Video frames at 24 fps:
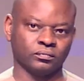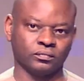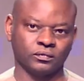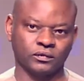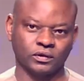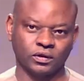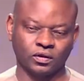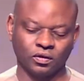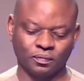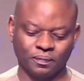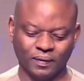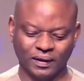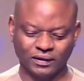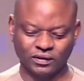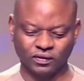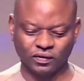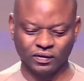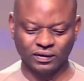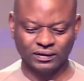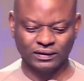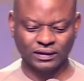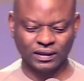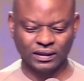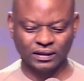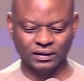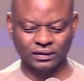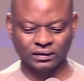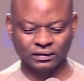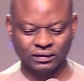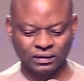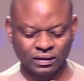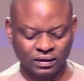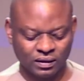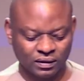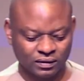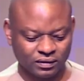You know, Pastor was
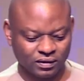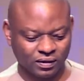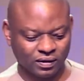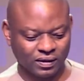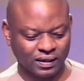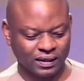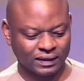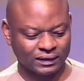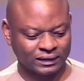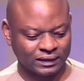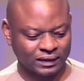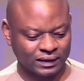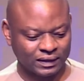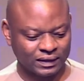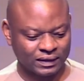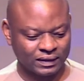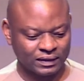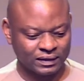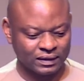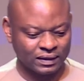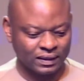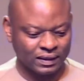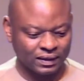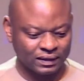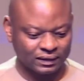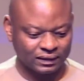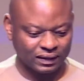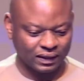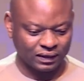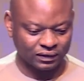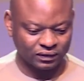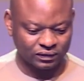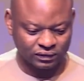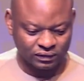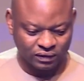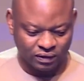saying the other day
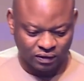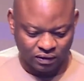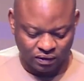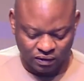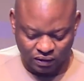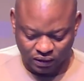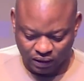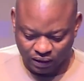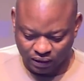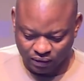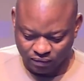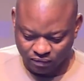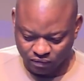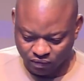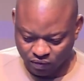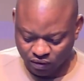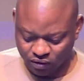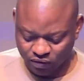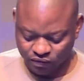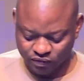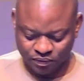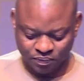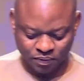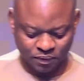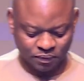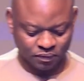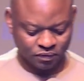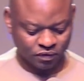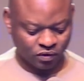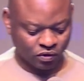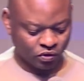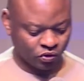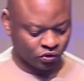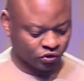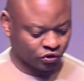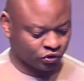that one of the people
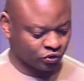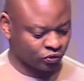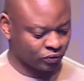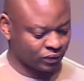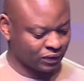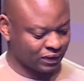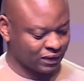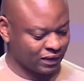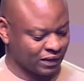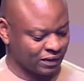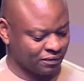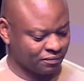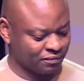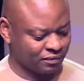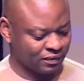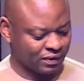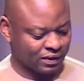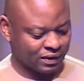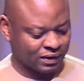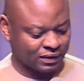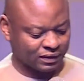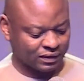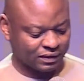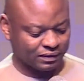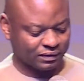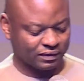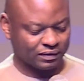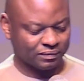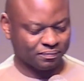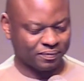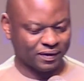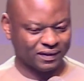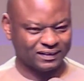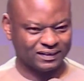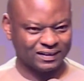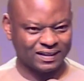close to him, the
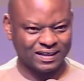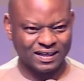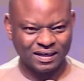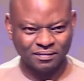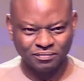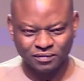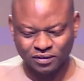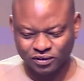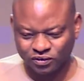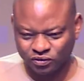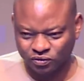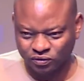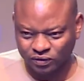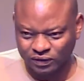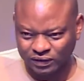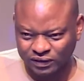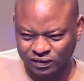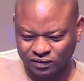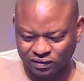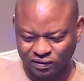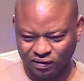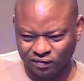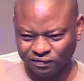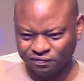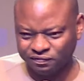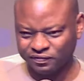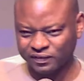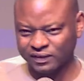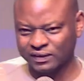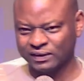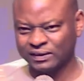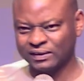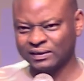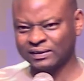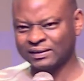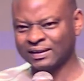person came into his
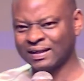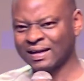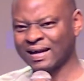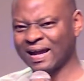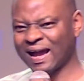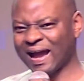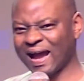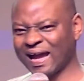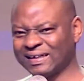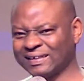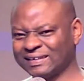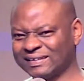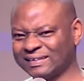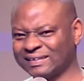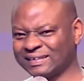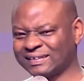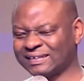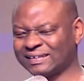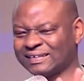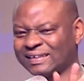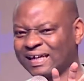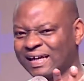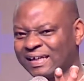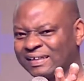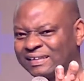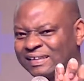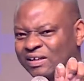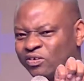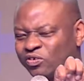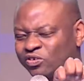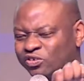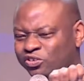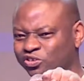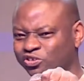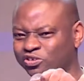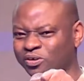office and he discerned there
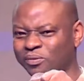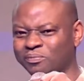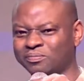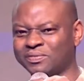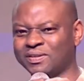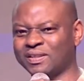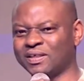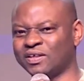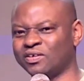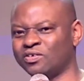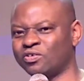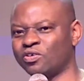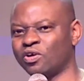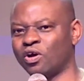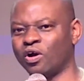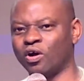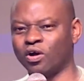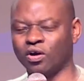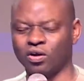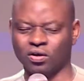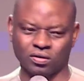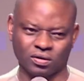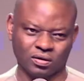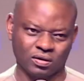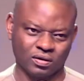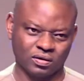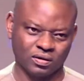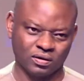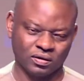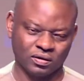was something wrong.